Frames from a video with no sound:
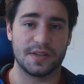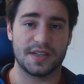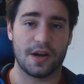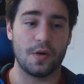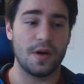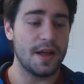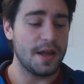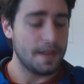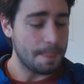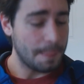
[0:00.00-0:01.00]
how
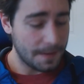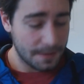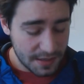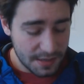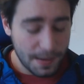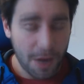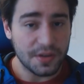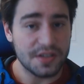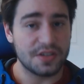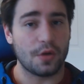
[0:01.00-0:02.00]
these
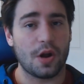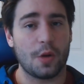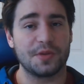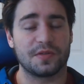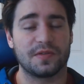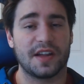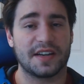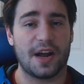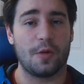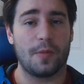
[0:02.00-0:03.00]
bounties don't always reflect
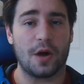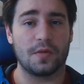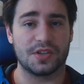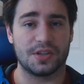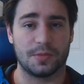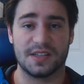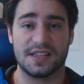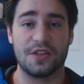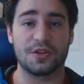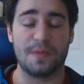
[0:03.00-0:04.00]
how powerful someone is,
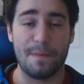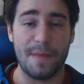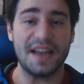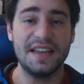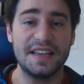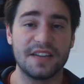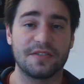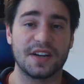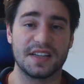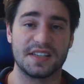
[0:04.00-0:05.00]
and there's many
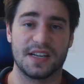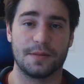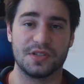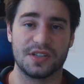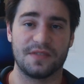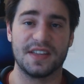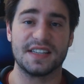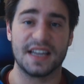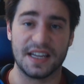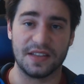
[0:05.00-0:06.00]
different examples of
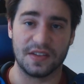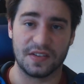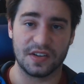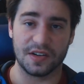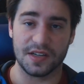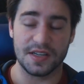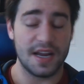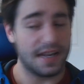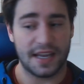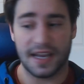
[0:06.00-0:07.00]
this in the series.
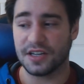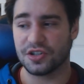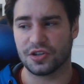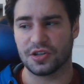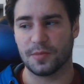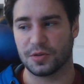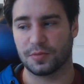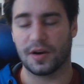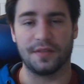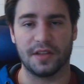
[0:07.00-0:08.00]
Kid is just the most
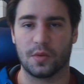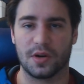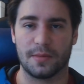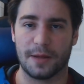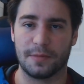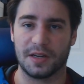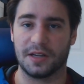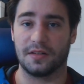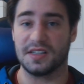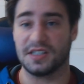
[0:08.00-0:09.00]
prevalent one, in my opinion,
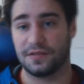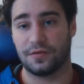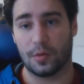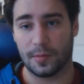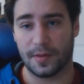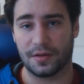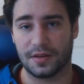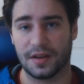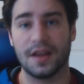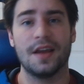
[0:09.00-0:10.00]
at least his former
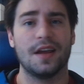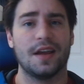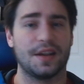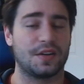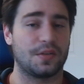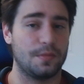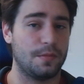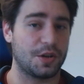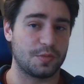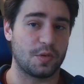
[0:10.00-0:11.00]
bounty. It's
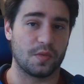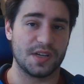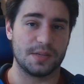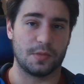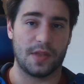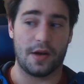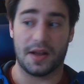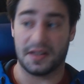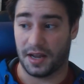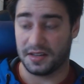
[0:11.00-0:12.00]
much more reasonable now.
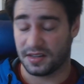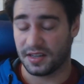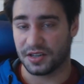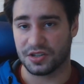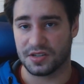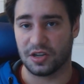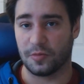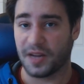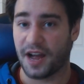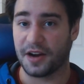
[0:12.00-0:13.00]
I think it should still
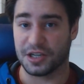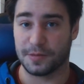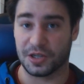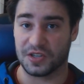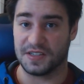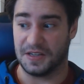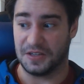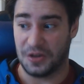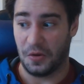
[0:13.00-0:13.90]
be higher, especially since,